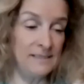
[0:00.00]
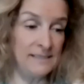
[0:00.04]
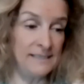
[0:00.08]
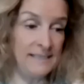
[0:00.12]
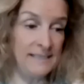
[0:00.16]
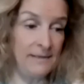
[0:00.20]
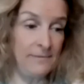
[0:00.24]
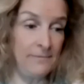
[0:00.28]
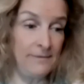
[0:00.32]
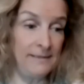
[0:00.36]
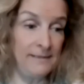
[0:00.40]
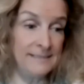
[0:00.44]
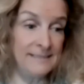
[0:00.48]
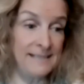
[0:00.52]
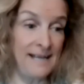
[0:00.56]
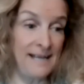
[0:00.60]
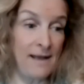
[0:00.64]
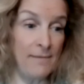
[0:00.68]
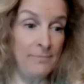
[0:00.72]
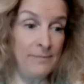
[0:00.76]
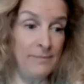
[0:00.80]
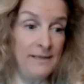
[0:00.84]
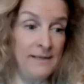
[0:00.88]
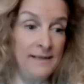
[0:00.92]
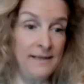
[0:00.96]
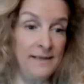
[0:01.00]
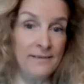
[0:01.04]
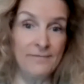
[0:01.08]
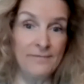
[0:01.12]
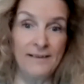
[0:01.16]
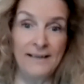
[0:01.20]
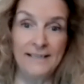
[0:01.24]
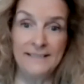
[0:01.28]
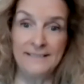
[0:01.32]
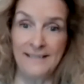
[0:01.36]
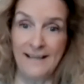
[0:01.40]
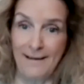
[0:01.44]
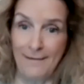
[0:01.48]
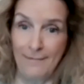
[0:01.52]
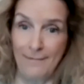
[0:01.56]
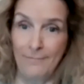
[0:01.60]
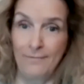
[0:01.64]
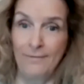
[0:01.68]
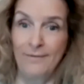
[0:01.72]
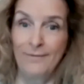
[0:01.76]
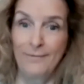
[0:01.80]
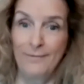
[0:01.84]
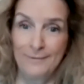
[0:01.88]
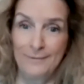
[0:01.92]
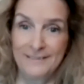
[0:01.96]
look at what's happening right now
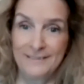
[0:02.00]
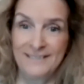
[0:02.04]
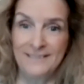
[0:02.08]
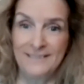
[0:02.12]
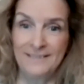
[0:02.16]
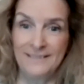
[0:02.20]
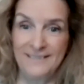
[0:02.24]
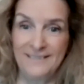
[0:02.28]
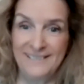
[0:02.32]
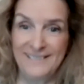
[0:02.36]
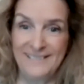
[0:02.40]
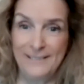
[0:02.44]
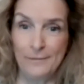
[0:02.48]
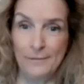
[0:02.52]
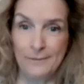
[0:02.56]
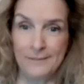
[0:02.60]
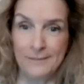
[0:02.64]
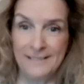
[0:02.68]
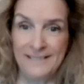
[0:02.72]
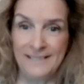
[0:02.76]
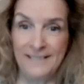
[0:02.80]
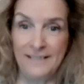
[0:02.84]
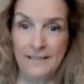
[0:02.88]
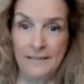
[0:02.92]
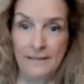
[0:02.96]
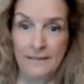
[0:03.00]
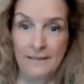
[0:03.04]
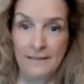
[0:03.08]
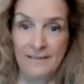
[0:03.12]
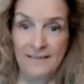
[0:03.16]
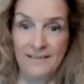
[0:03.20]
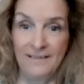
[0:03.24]
within the DOC.